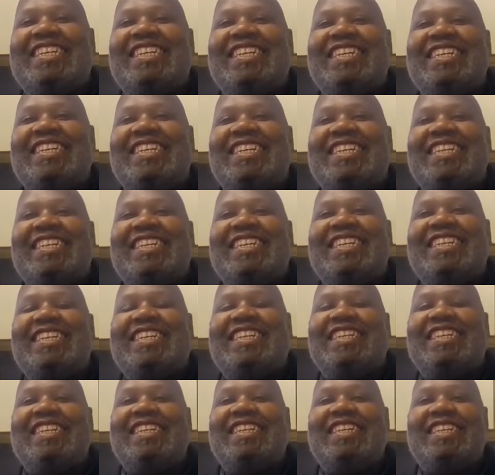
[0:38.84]

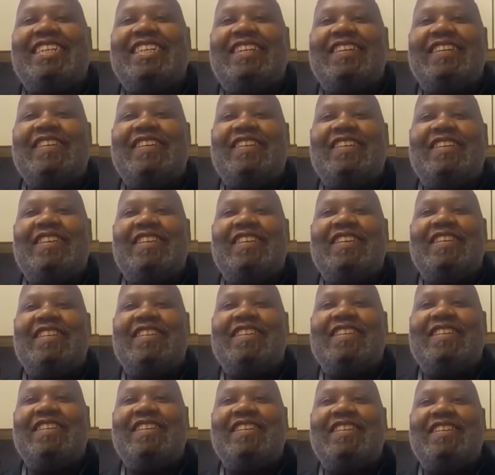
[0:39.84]

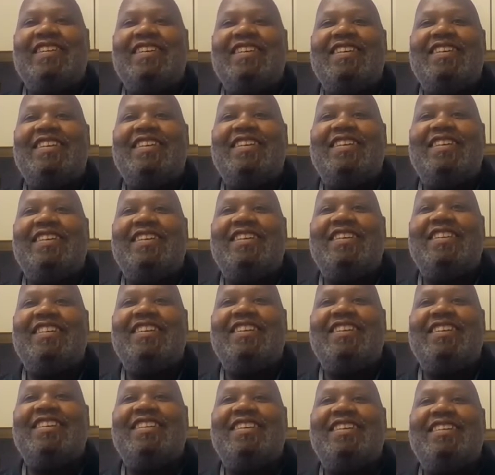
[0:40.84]

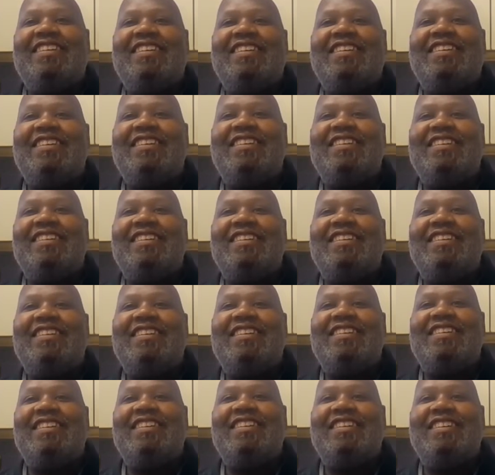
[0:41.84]

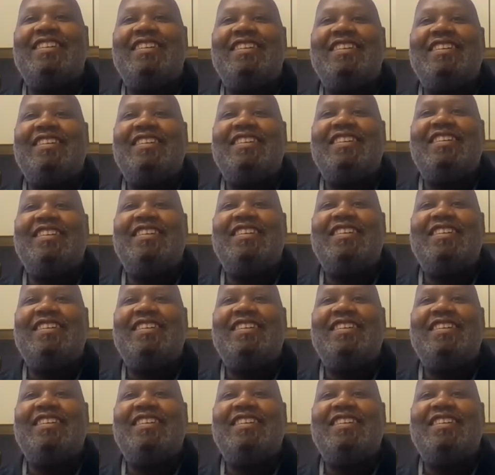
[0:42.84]
No words are spoken by the person on screen.